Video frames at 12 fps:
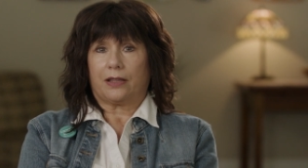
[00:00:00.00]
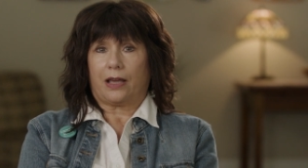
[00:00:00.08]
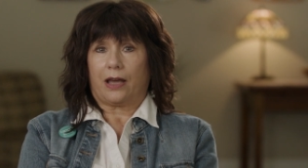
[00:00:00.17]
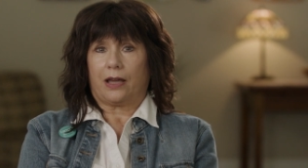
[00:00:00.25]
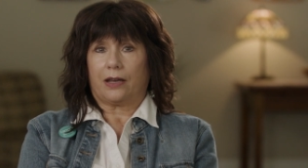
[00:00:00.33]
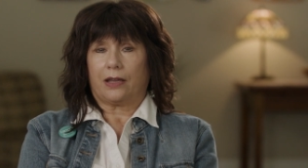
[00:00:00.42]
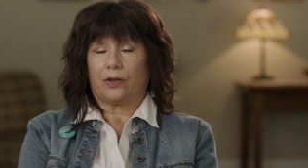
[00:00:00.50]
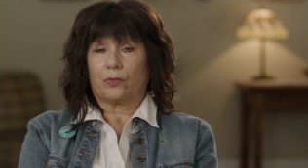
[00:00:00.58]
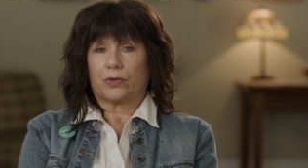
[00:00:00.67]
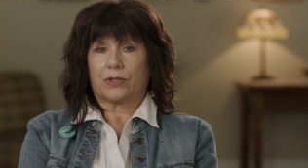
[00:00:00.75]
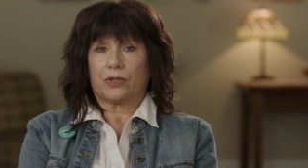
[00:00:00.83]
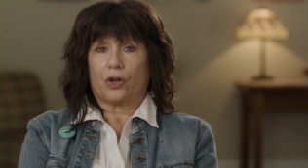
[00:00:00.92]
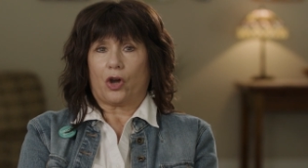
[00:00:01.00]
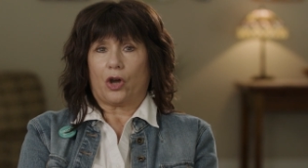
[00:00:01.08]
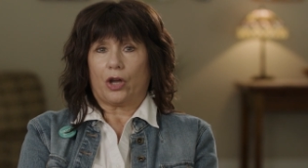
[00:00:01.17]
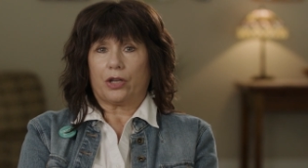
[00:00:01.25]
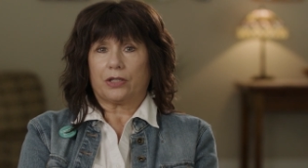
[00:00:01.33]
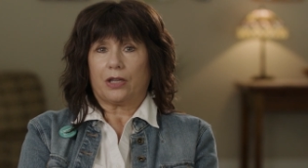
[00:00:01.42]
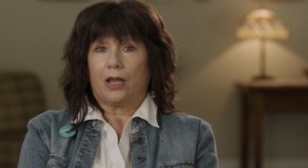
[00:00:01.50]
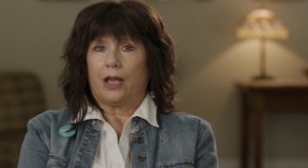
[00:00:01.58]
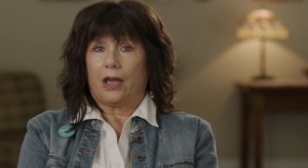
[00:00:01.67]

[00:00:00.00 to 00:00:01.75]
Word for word: that it was not